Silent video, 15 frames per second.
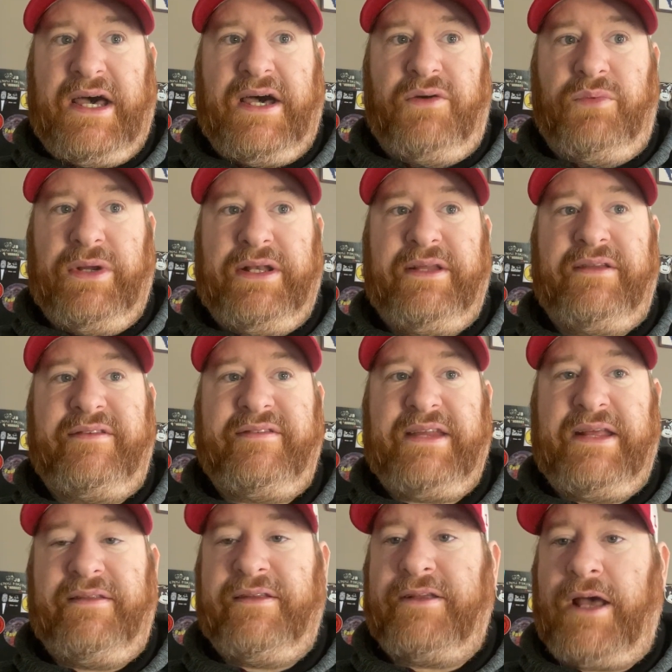winning
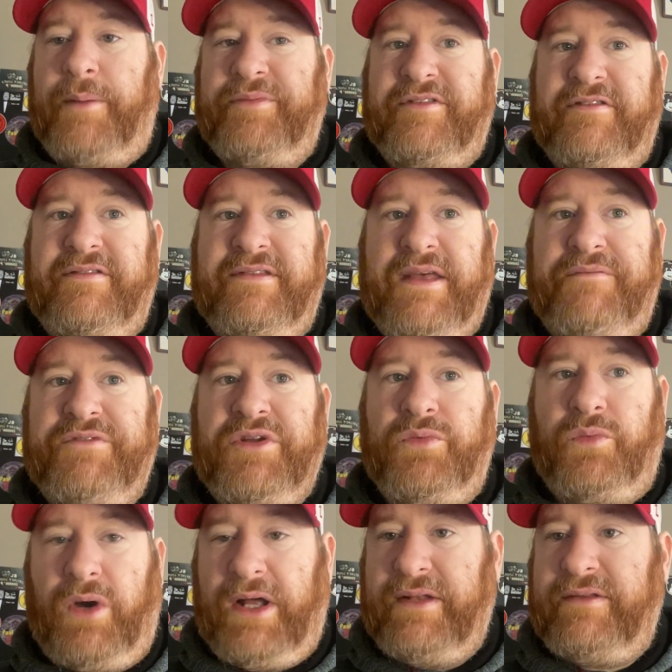Stanley Cups in
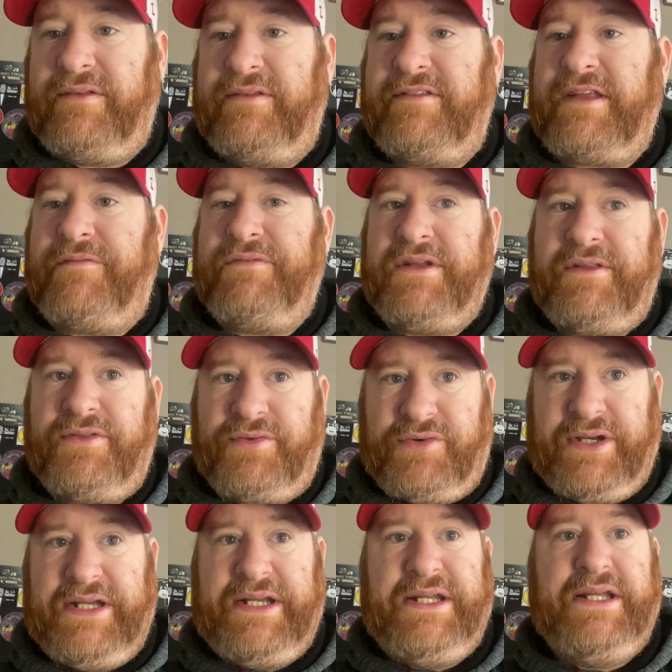71,
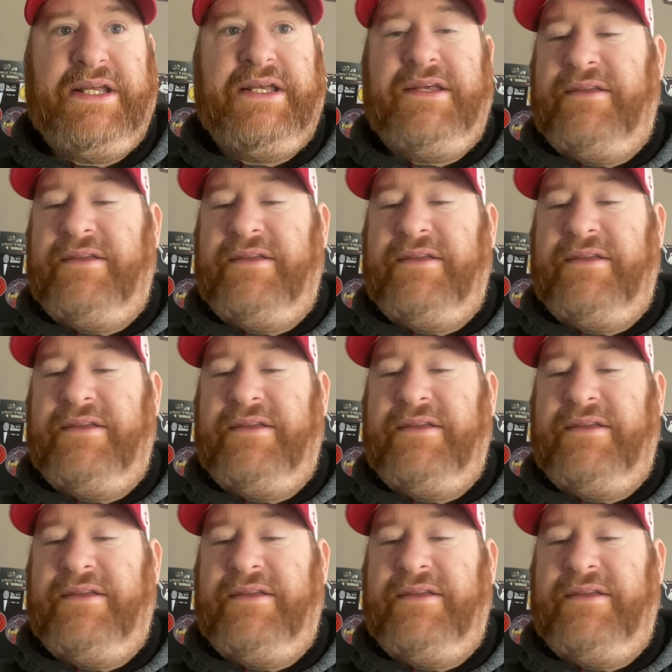73,